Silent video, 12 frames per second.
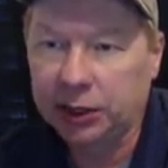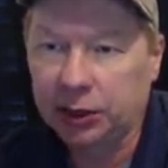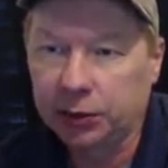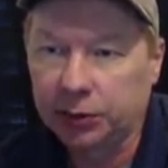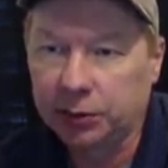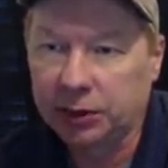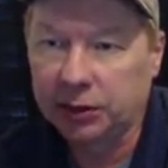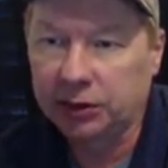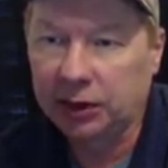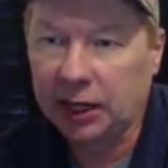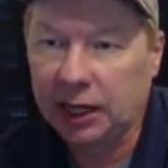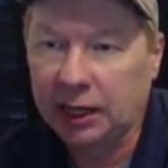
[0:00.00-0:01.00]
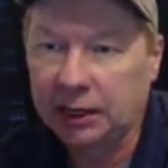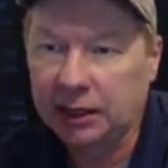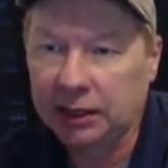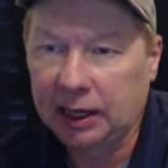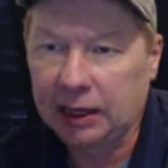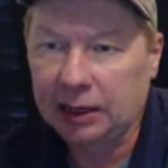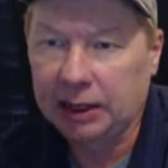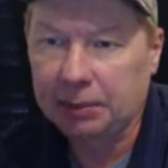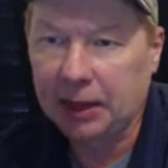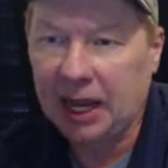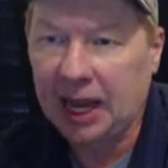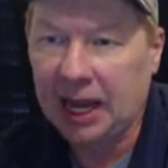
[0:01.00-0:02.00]
from this side
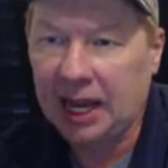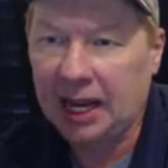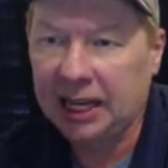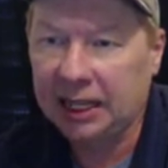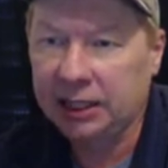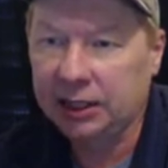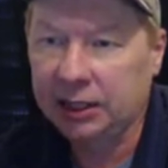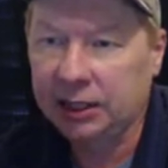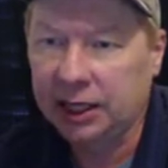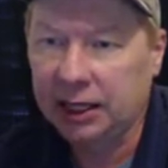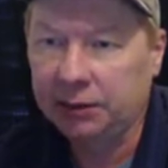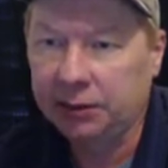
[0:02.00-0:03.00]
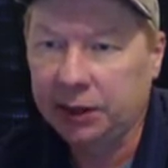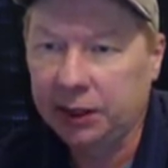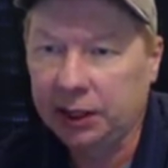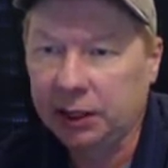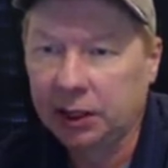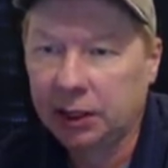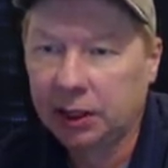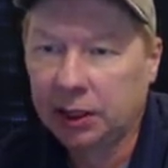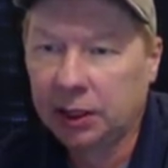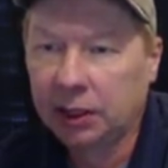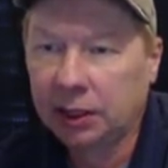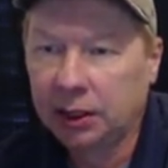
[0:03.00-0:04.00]
behind that fitting
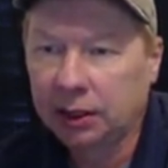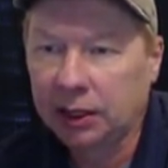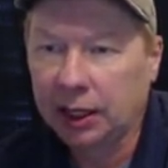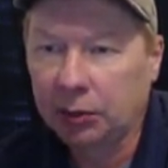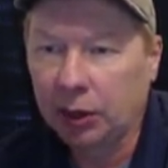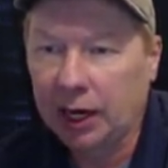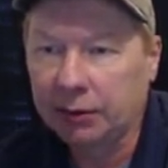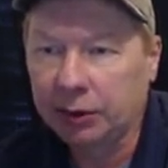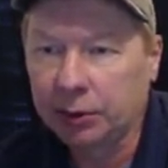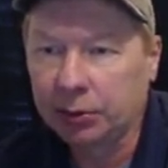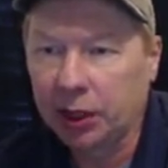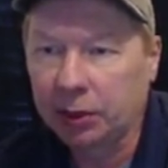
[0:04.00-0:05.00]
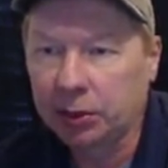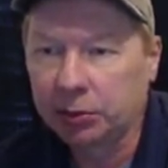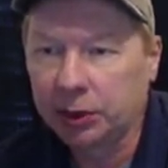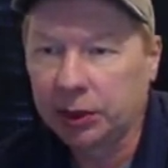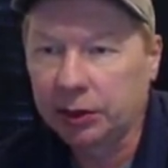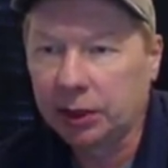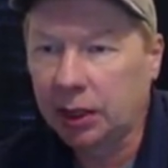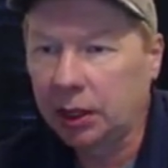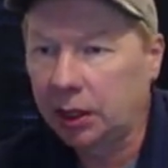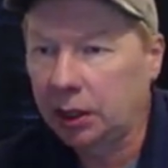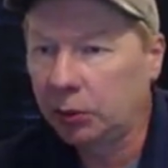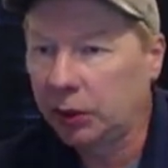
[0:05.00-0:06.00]
that we're having the problem with.
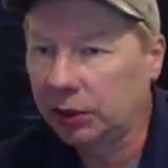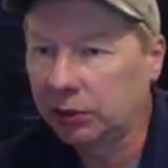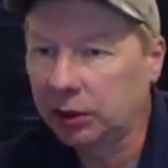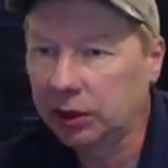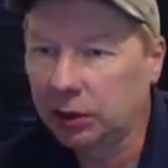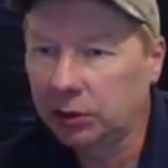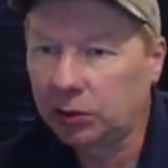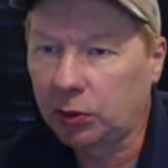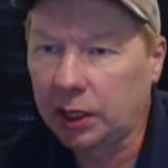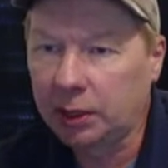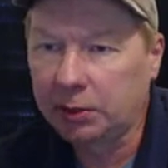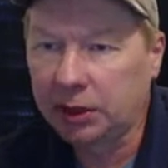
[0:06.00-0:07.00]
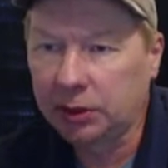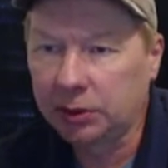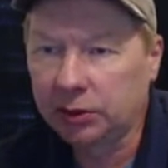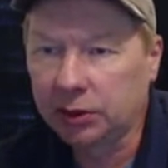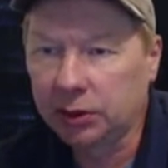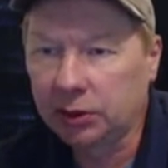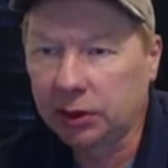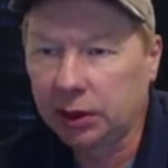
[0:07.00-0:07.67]
And we can see there's quite a bit of still